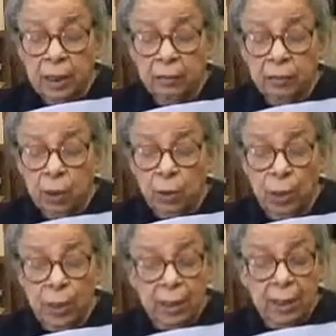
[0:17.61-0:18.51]

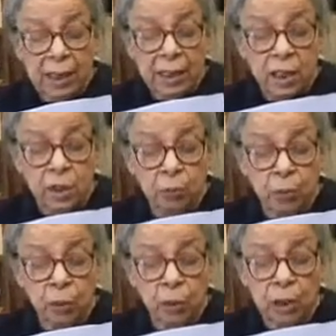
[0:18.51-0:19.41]
everywhere clashes
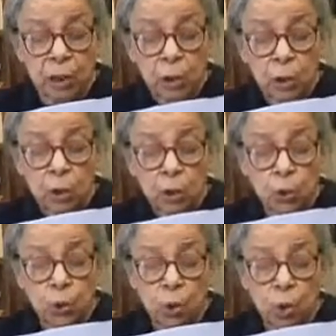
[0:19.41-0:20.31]
between
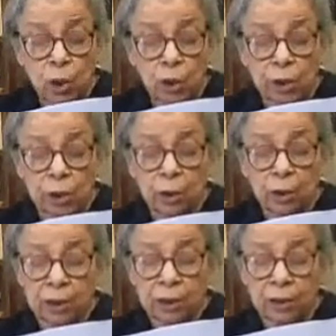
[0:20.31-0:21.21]
so-called
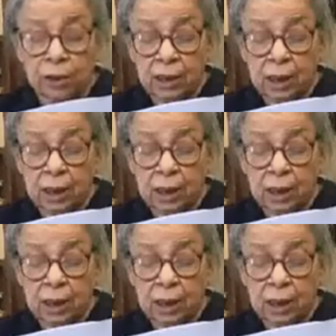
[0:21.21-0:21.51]
terrorists